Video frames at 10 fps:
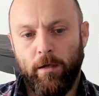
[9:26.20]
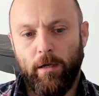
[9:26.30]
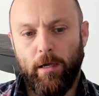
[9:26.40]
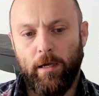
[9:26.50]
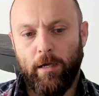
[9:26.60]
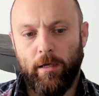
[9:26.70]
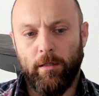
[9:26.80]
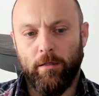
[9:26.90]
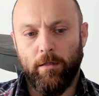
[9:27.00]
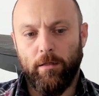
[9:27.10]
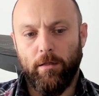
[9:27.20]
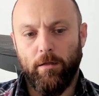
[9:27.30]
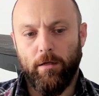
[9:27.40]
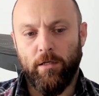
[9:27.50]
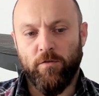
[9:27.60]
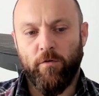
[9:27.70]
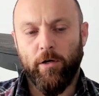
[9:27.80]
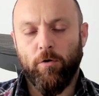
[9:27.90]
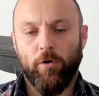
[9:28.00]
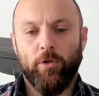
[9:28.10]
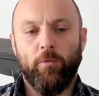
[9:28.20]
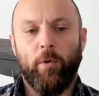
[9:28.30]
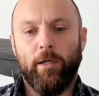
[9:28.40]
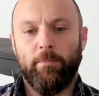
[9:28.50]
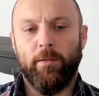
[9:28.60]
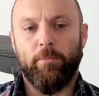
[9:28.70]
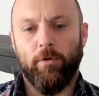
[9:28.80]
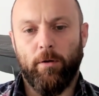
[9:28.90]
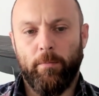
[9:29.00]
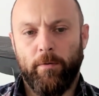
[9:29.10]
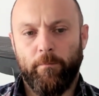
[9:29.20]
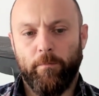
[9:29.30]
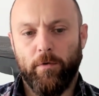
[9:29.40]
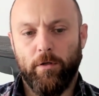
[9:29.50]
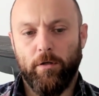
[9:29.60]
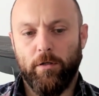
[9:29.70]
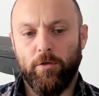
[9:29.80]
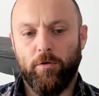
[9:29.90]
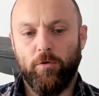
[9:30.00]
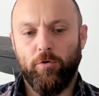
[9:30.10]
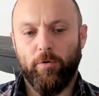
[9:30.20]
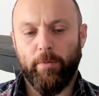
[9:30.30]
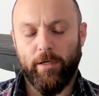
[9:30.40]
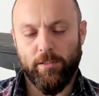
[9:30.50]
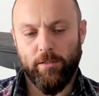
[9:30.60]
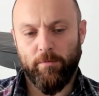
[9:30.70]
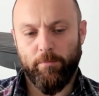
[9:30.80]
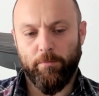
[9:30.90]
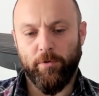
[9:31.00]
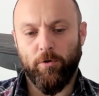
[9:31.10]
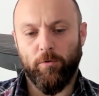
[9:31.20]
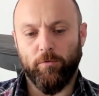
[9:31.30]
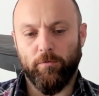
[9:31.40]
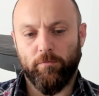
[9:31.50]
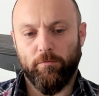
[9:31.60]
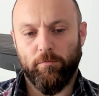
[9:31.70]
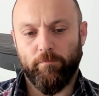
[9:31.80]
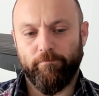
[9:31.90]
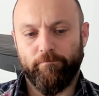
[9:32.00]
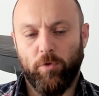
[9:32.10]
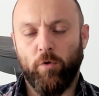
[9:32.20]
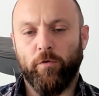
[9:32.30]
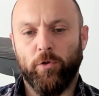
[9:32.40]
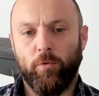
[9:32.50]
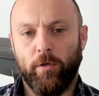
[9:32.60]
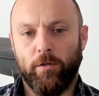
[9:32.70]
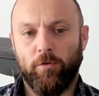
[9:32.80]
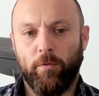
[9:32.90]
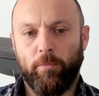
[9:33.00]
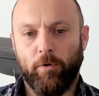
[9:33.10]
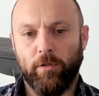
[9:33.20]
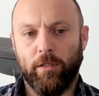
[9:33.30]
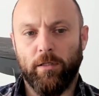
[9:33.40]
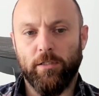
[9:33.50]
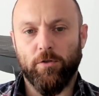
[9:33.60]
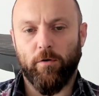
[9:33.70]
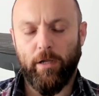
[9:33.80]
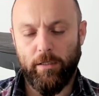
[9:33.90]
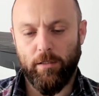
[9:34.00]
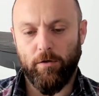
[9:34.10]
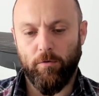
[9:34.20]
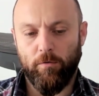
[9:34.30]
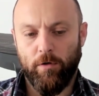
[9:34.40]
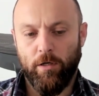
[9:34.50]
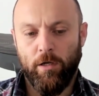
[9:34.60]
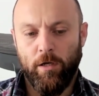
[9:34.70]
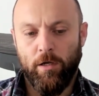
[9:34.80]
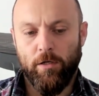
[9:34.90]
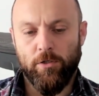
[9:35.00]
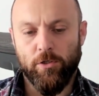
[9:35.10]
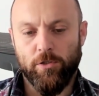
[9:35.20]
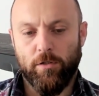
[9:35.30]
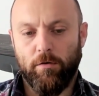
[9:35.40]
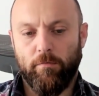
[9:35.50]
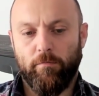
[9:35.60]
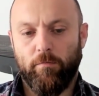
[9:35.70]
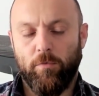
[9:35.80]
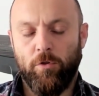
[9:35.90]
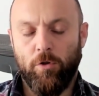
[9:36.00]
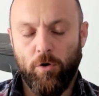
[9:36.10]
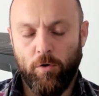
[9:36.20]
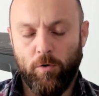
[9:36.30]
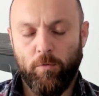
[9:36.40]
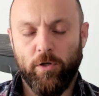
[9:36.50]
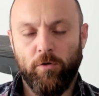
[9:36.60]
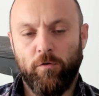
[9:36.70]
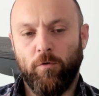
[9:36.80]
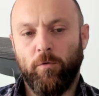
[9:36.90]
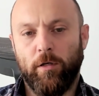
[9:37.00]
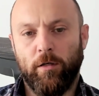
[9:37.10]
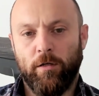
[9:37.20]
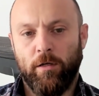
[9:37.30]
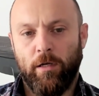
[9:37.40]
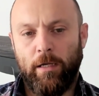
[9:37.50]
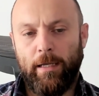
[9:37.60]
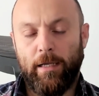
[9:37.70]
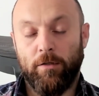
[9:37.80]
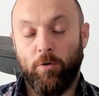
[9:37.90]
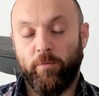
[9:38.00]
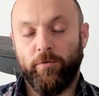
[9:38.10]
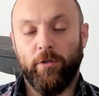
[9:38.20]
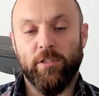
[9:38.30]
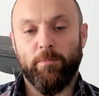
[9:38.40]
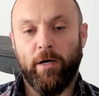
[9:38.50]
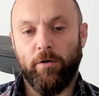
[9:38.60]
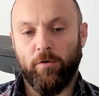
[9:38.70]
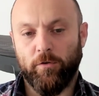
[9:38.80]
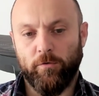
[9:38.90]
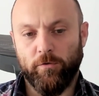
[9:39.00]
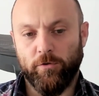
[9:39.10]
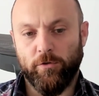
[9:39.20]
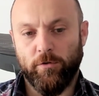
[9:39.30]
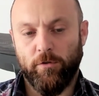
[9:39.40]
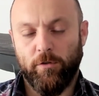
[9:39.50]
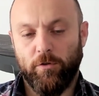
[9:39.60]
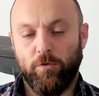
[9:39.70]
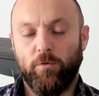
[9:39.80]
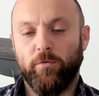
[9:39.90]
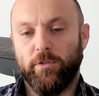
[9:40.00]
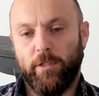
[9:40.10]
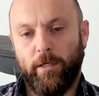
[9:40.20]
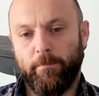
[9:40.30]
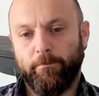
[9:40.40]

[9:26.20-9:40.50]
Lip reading: And it's very hard to wake people up. You can do your best, but don't overdo it to the point that they start hating you. Just know what you're doing and hopefully inspire others to do the same.